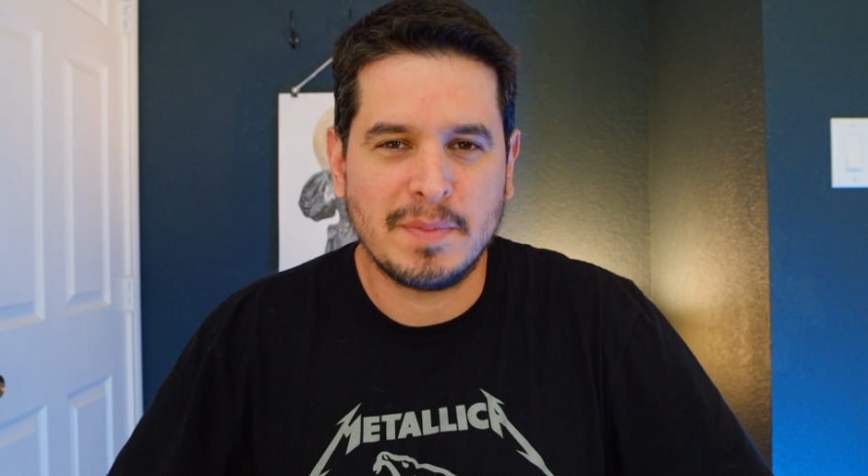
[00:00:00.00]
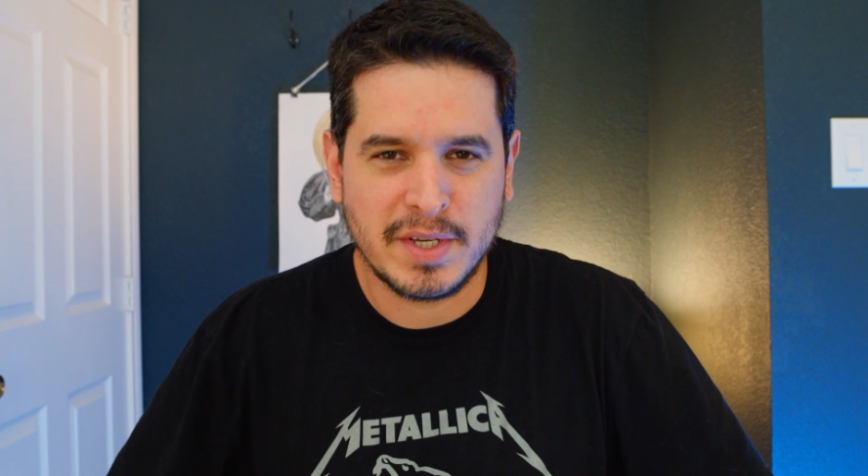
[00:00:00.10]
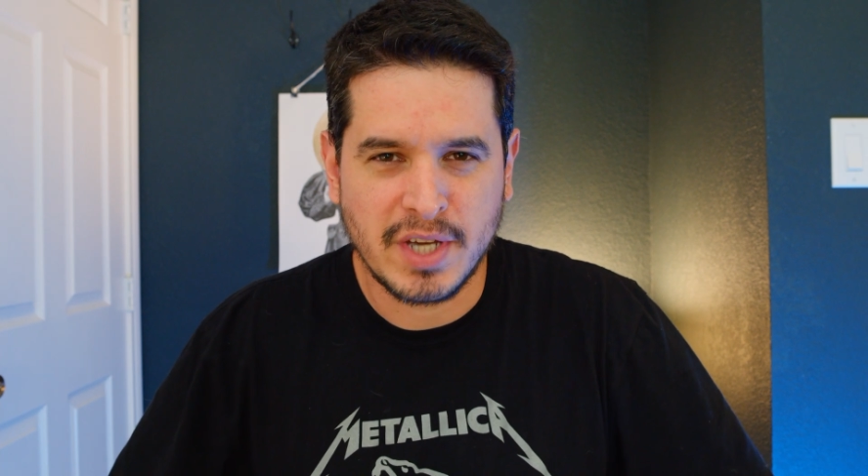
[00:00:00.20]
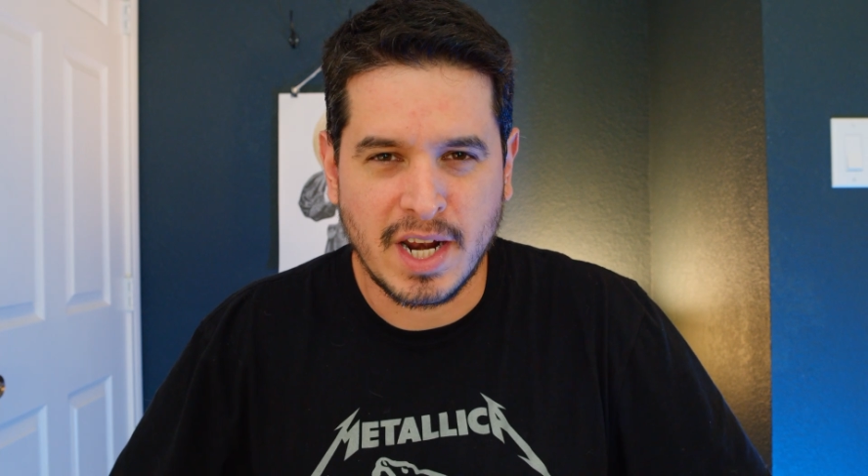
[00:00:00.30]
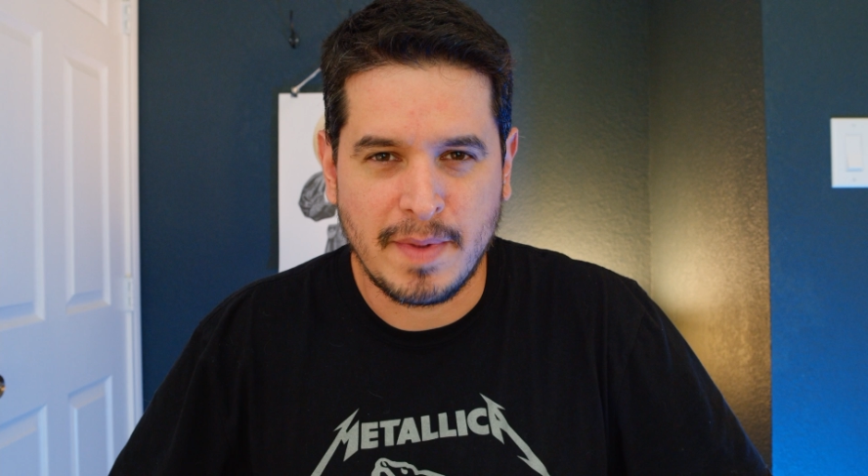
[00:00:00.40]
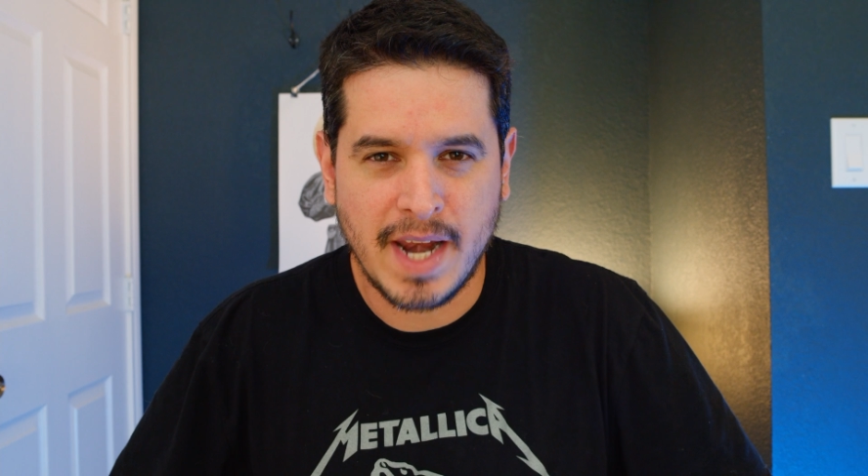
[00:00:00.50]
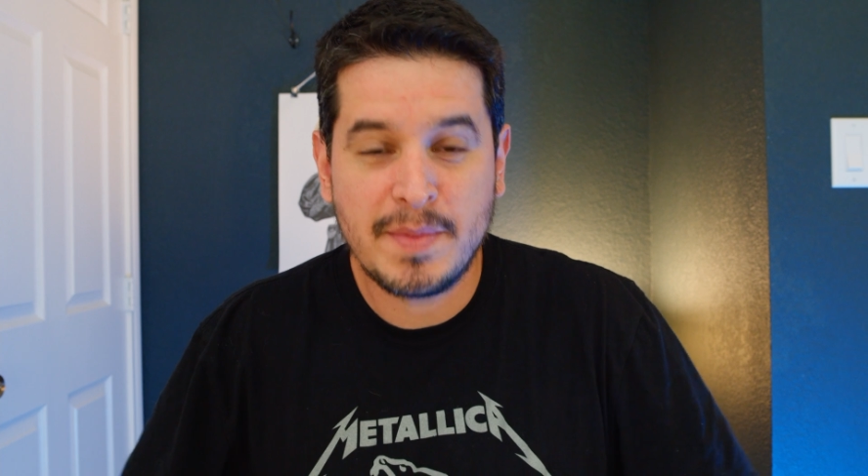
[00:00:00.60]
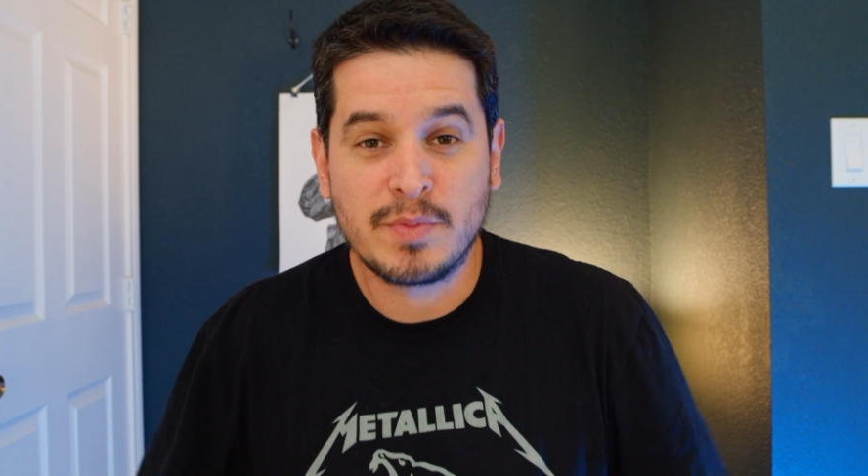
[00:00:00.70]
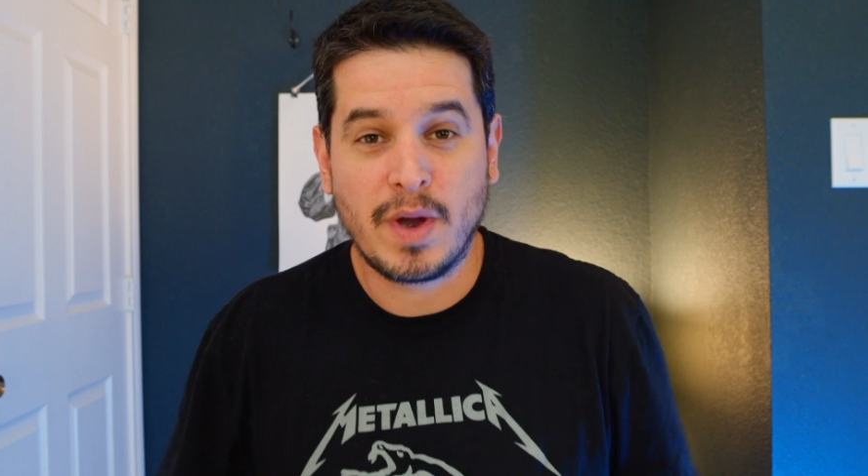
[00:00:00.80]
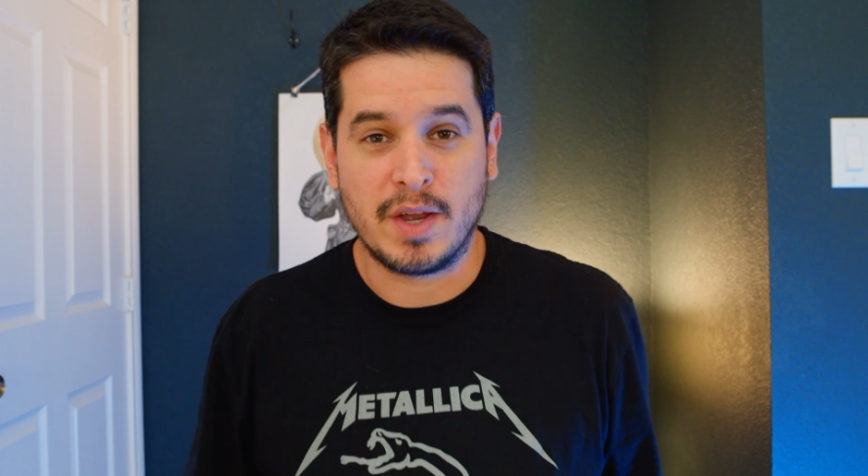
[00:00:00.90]
to my channel. My
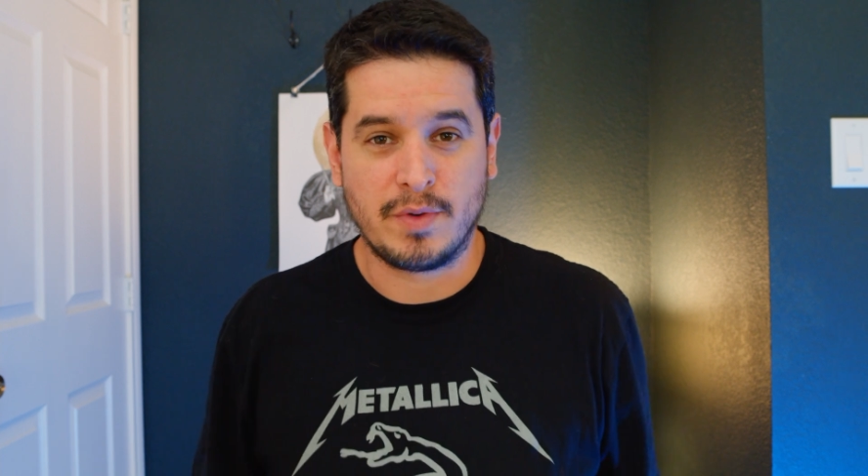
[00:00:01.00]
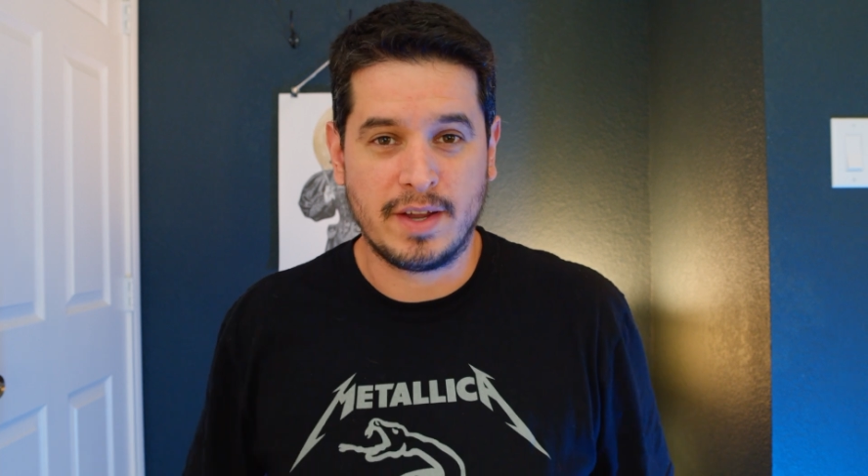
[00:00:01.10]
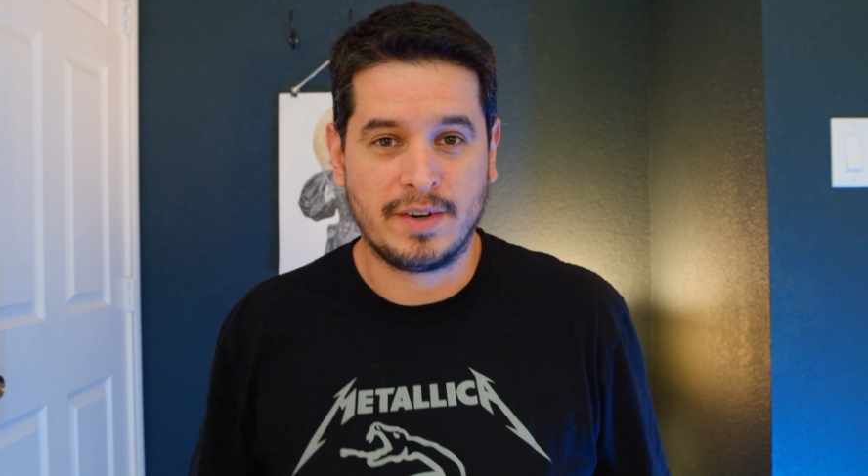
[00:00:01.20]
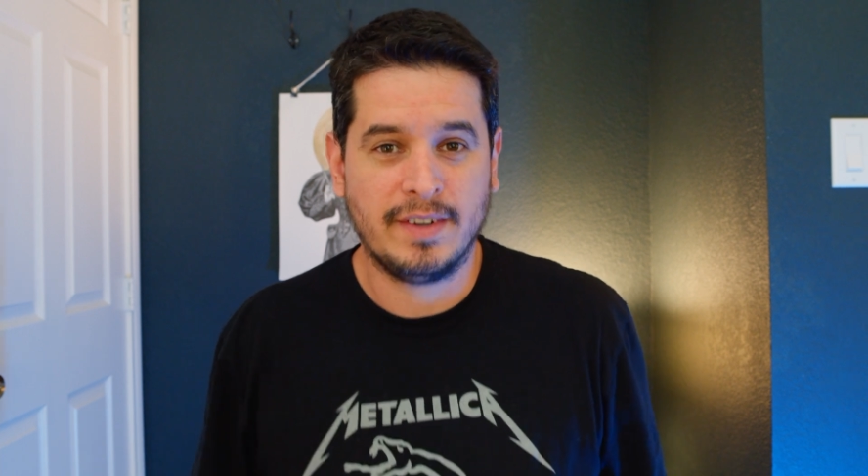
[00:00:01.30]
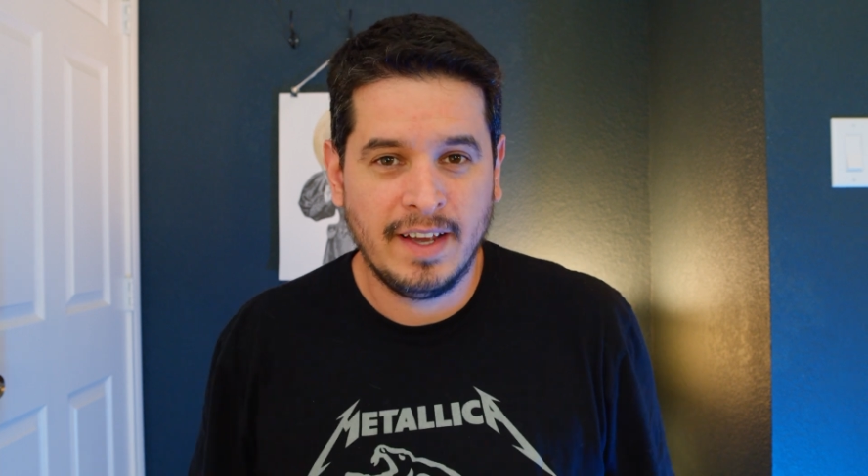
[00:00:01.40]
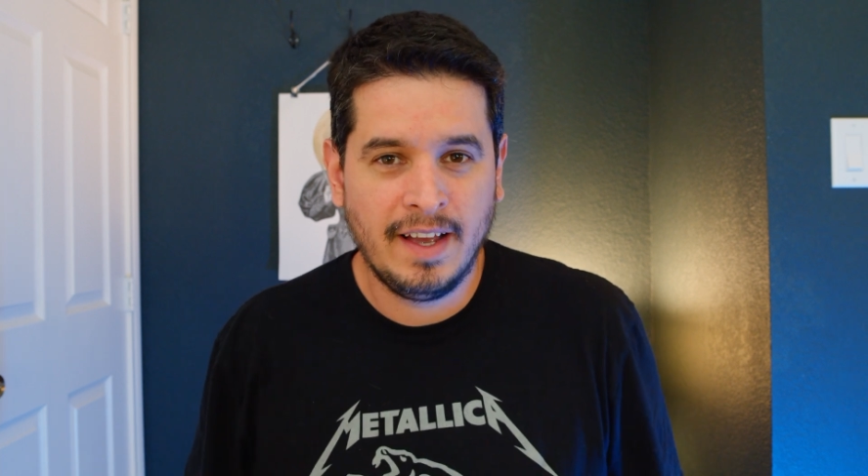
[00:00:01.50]
name is Brian Ryder.